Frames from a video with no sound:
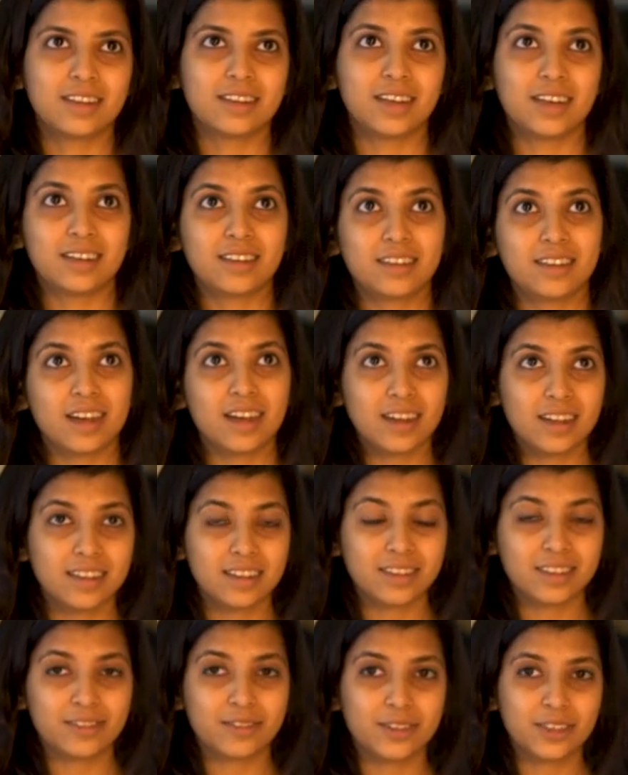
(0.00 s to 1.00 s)

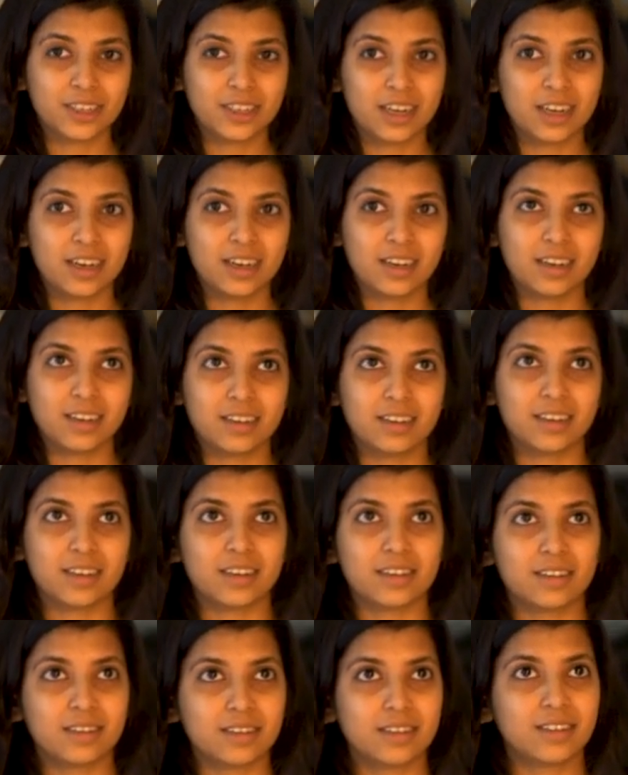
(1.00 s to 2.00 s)
textile, which I
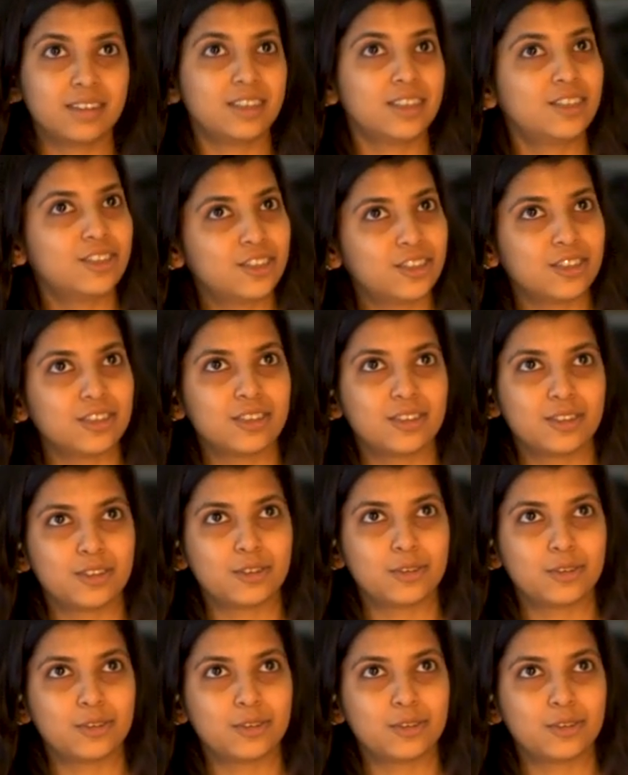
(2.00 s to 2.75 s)
stitch